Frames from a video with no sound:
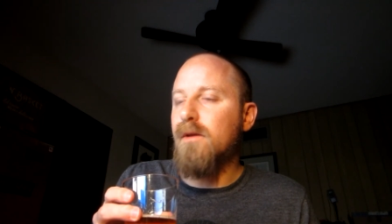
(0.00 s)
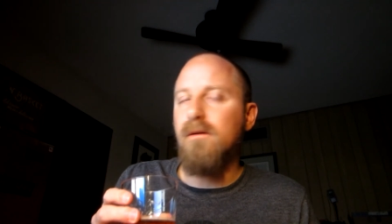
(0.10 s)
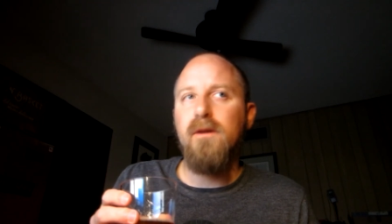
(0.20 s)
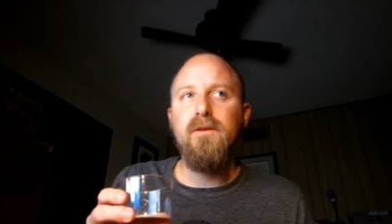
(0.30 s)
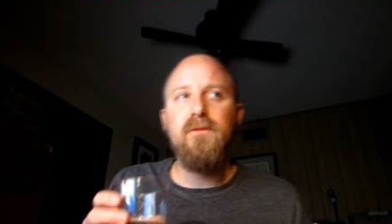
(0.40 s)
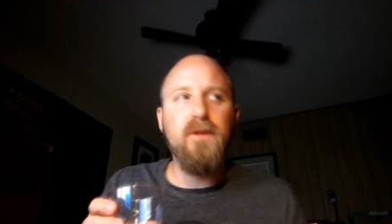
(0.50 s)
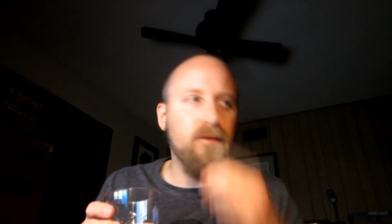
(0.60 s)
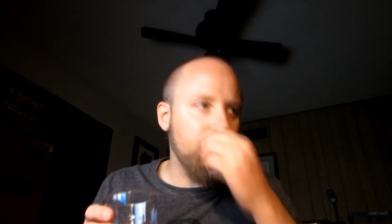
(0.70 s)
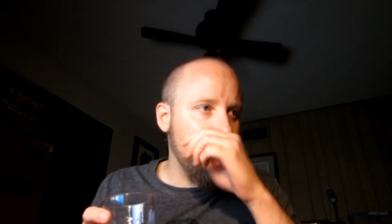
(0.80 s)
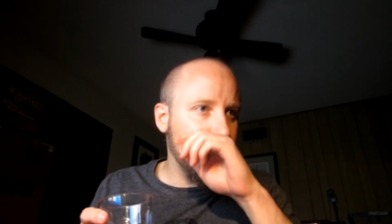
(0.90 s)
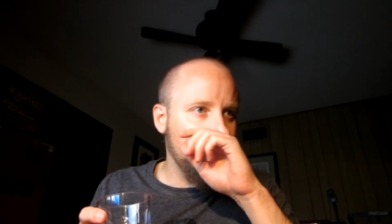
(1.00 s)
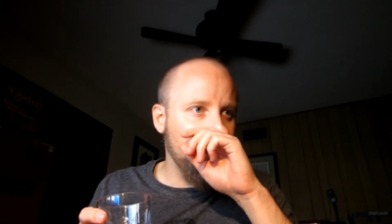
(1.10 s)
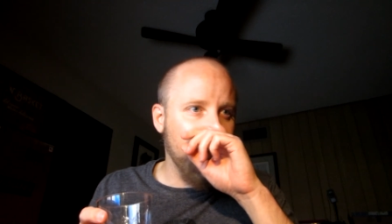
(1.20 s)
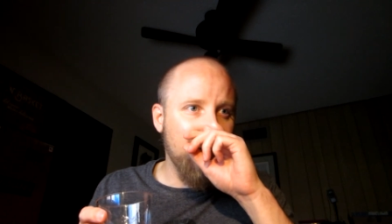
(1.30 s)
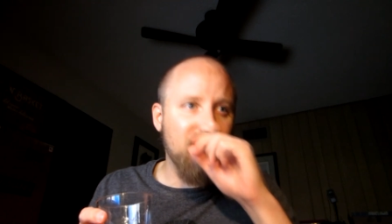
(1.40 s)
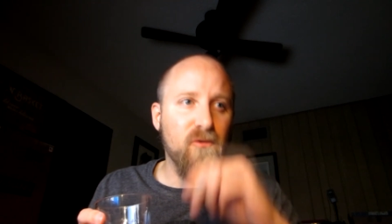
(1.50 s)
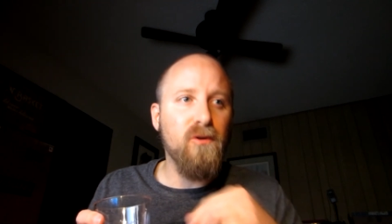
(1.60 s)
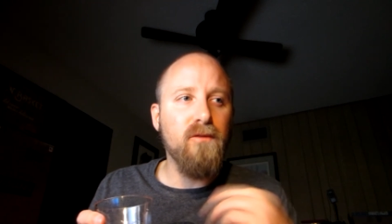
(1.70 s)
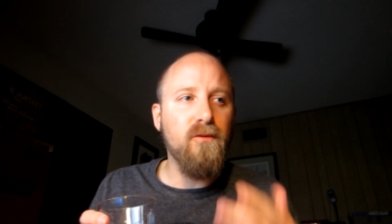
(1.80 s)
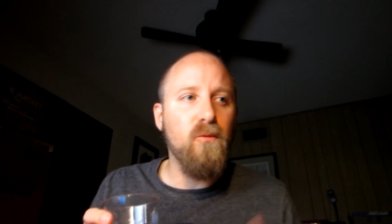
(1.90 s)
Uh, this one definitely has a lot
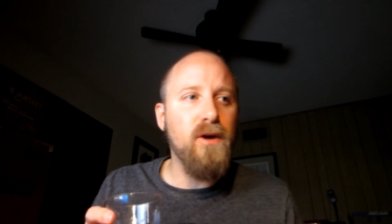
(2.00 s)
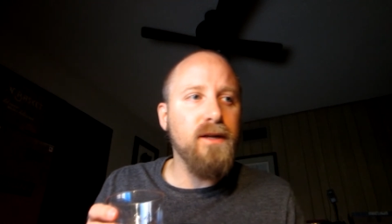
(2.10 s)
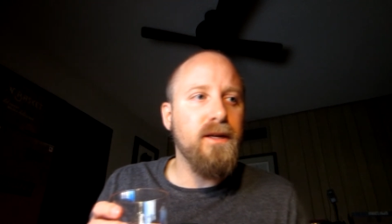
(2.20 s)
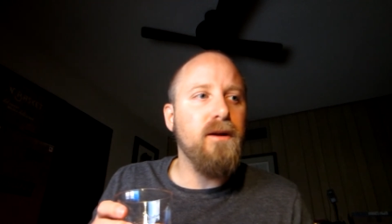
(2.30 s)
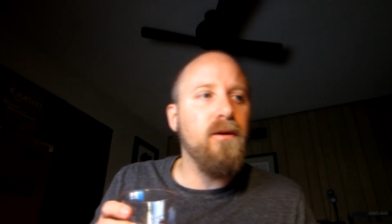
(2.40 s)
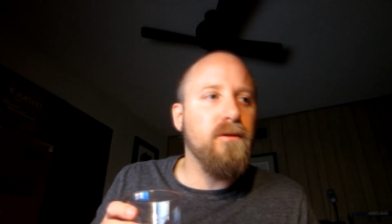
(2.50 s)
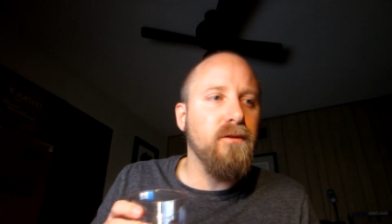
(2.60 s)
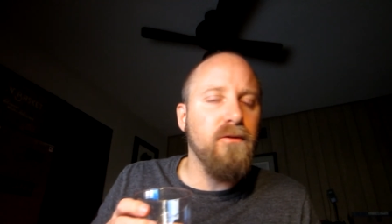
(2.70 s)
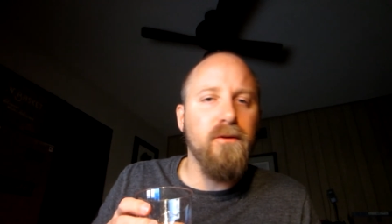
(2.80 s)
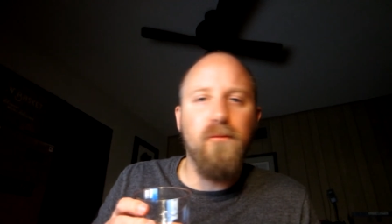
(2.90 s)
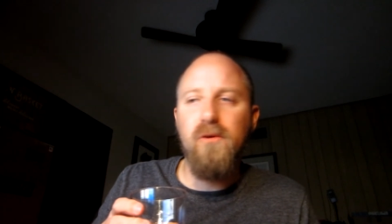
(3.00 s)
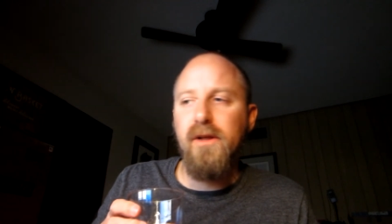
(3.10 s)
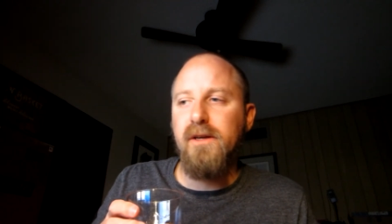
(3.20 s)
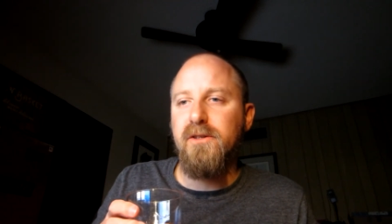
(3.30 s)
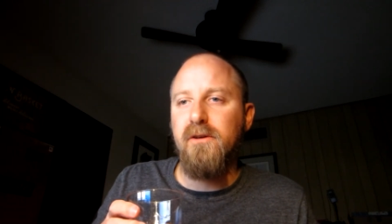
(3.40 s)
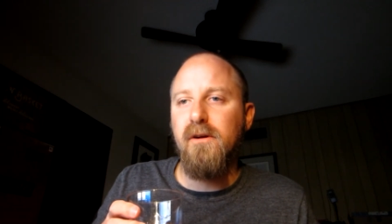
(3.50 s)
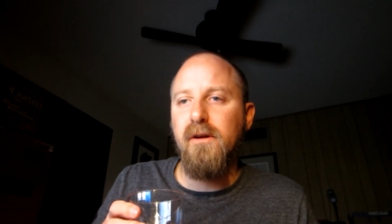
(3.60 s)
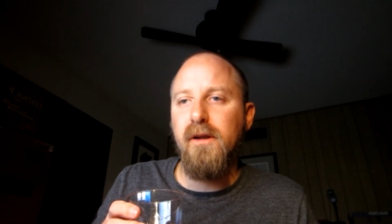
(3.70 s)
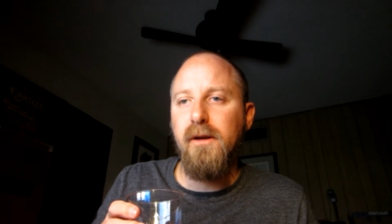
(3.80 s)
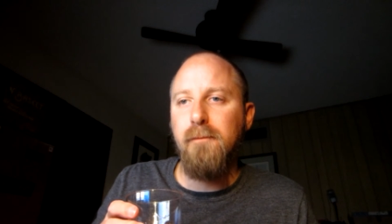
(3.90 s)
more of the wine character to it, more like a
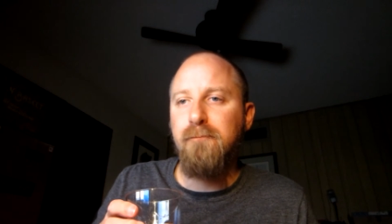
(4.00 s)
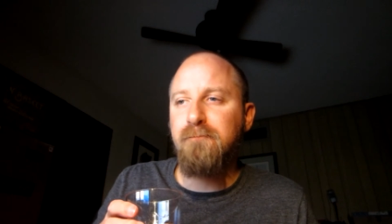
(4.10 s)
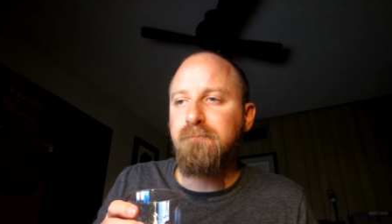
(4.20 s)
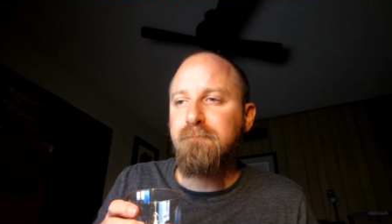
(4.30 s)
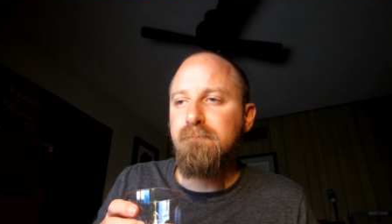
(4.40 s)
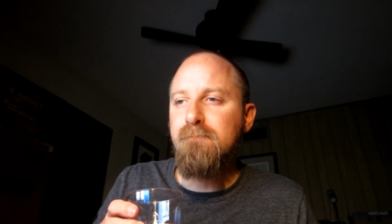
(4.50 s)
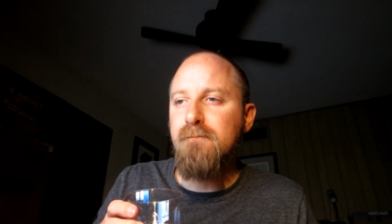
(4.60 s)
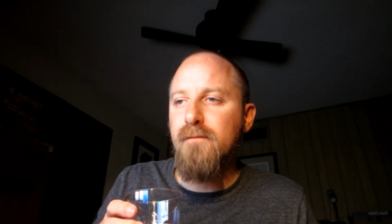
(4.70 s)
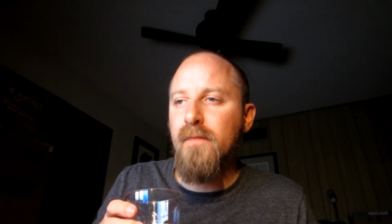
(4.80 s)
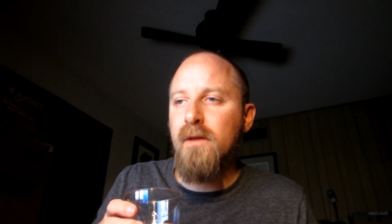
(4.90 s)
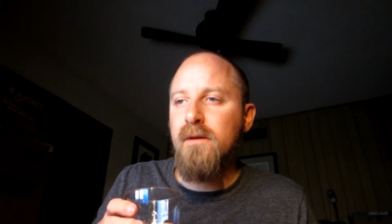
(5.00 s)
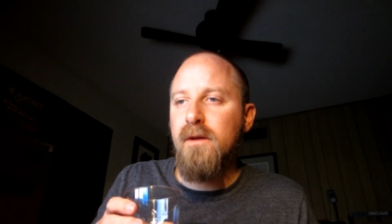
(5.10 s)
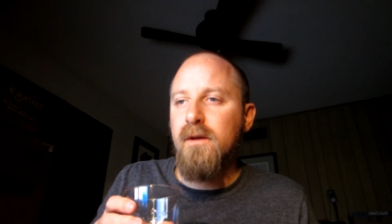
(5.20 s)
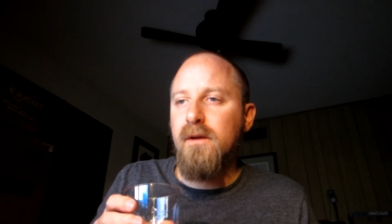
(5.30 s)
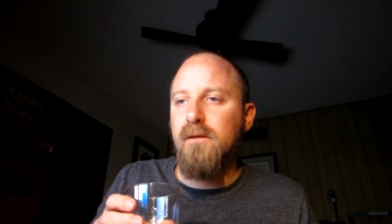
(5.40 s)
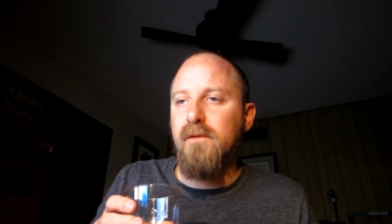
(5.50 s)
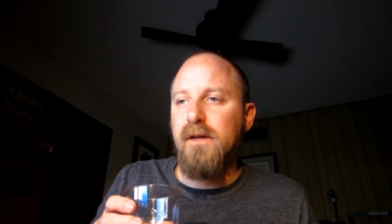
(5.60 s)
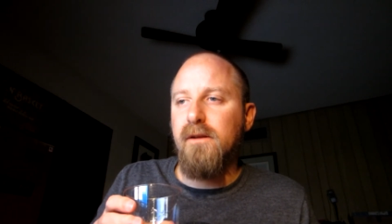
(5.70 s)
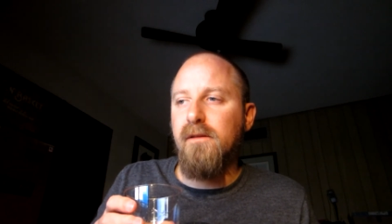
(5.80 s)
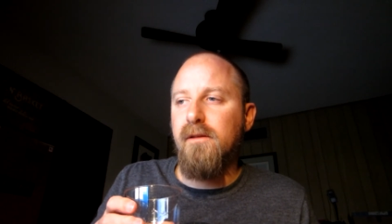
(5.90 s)
Chardonnay. In
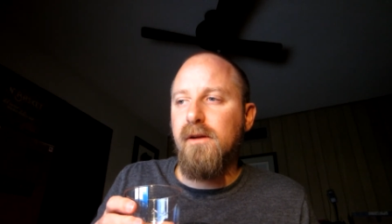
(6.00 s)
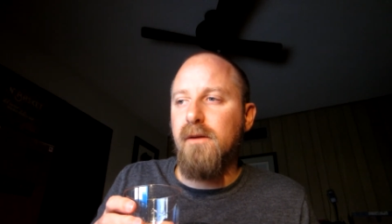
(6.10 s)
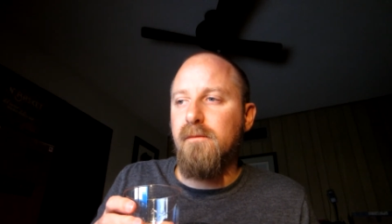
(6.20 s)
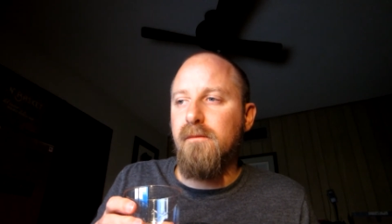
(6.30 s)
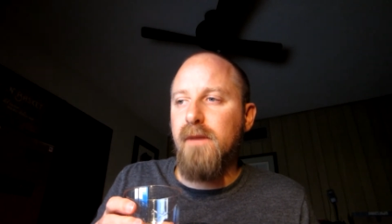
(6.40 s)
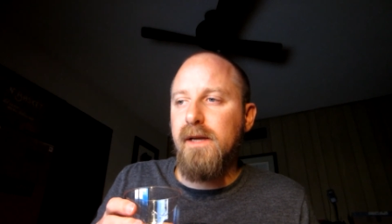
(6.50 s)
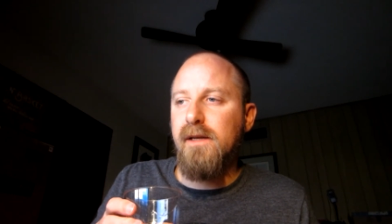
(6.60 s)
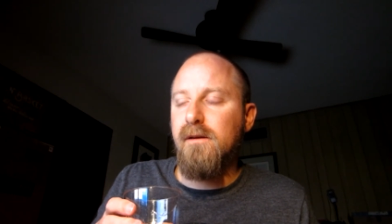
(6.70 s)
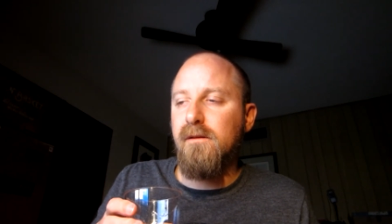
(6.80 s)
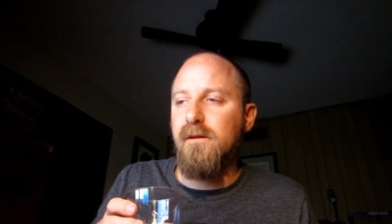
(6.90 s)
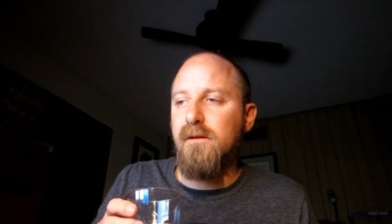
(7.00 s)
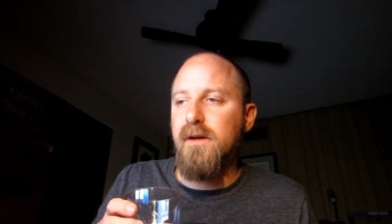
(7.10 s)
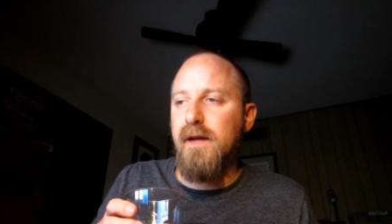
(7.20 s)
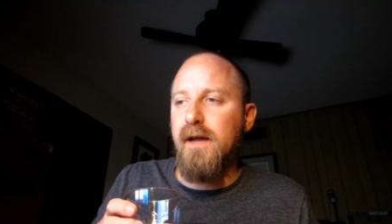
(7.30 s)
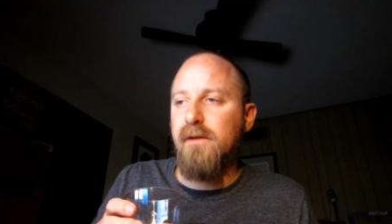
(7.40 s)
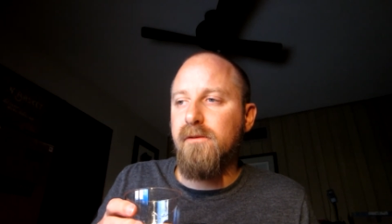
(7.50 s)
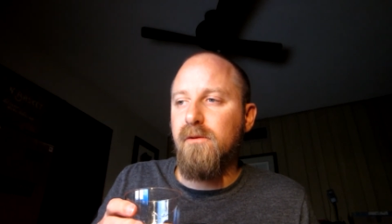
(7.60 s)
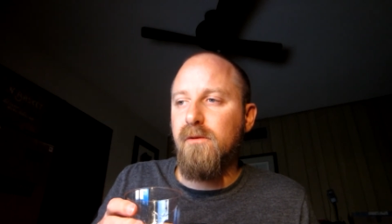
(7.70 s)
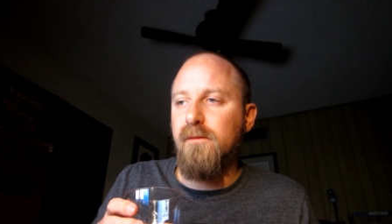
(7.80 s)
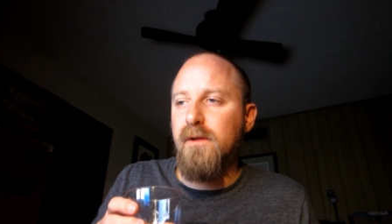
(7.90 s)
fact, I think I might get a little
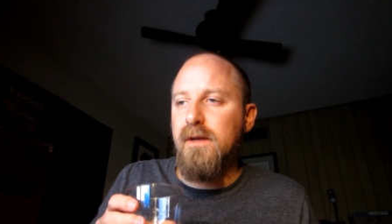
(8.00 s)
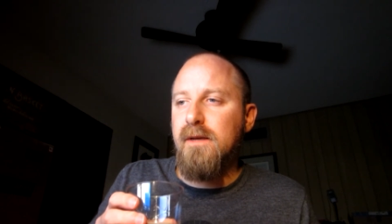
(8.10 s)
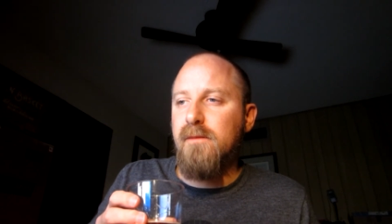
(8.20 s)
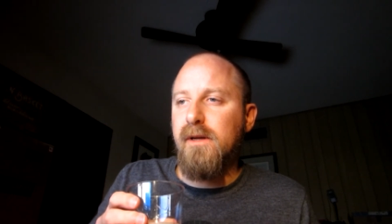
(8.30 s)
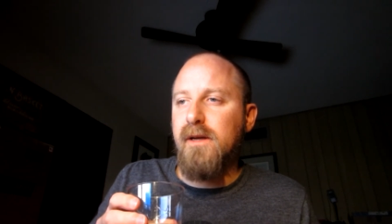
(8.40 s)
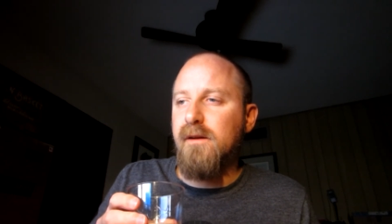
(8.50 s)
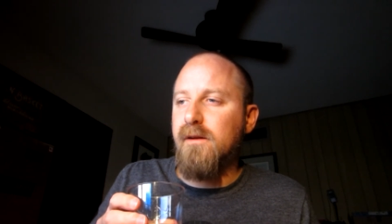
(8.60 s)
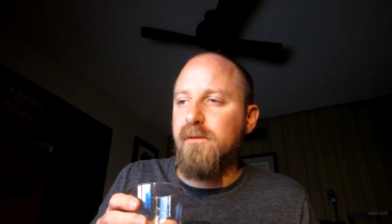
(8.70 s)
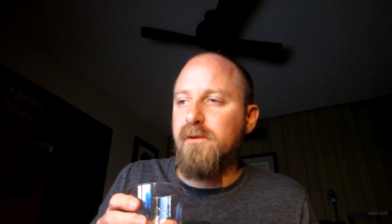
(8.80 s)
diacetyl, but it kind of comes